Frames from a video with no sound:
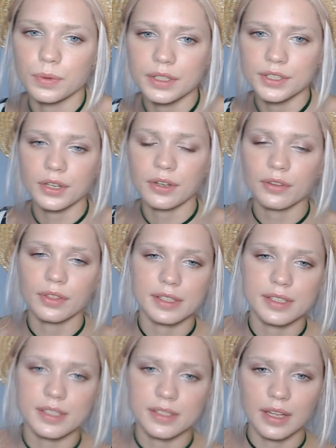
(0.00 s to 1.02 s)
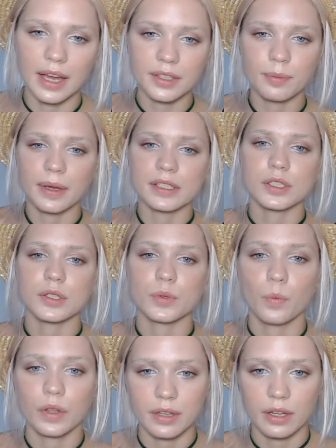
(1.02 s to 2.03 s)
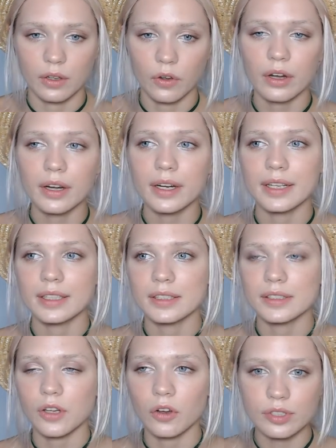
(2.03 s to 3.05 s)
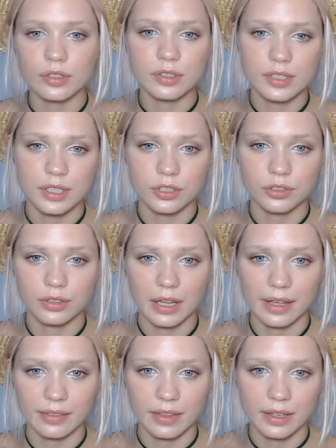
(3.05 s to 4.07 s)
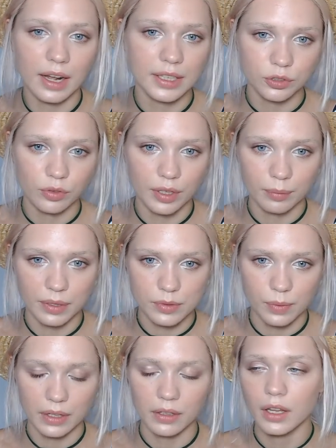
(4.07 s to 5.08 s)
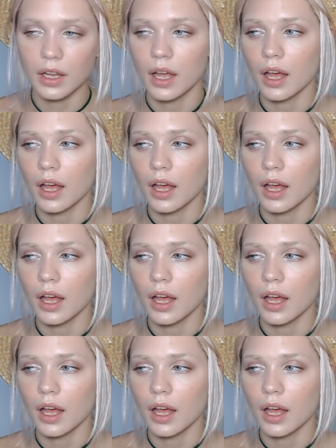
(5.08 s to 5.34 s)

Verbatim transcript: video these night masks with allure. It is also considered like the night cream as well.